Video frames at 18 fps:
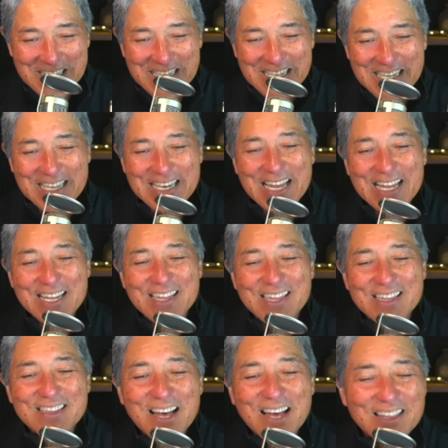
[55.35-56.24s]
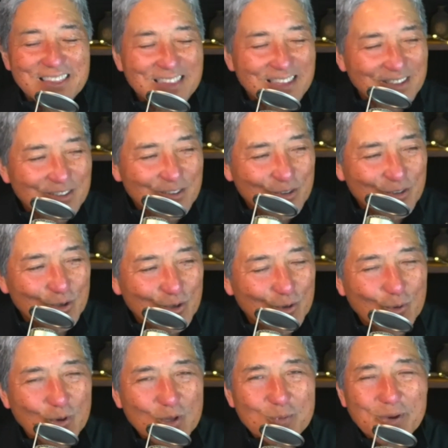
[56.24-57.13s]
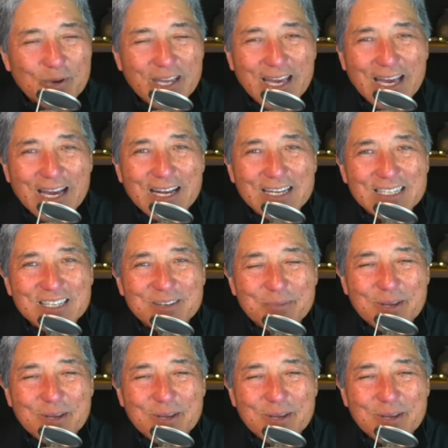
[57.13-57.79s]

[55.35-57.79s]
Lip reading: It had nothing to do with my academic